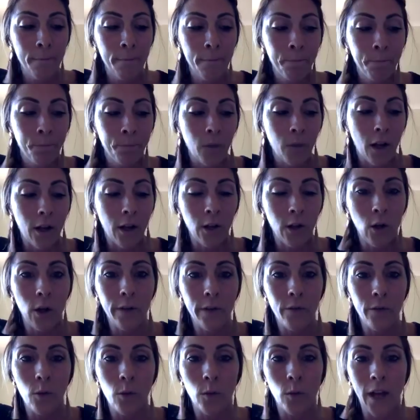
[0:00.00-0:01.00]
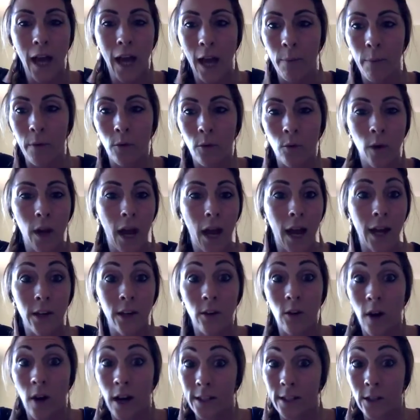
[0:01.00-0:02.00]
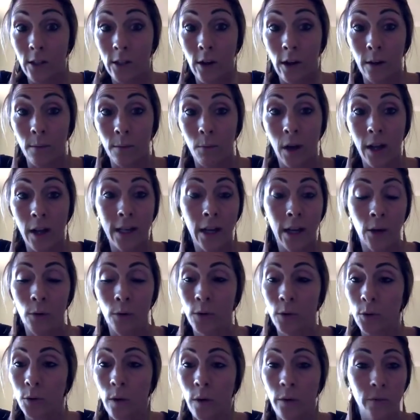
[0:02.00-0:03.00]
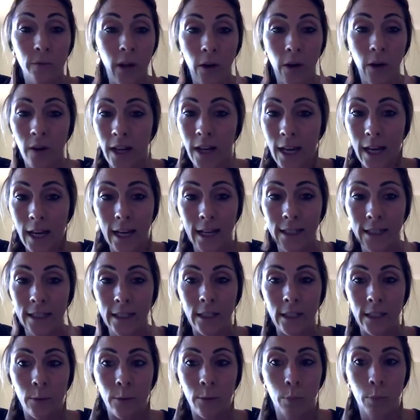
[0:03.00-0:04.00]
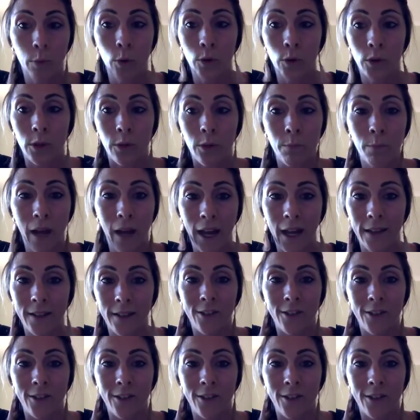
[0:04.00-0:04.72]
a lot of it would happen at nighttime. My girls were very easy to put to bed.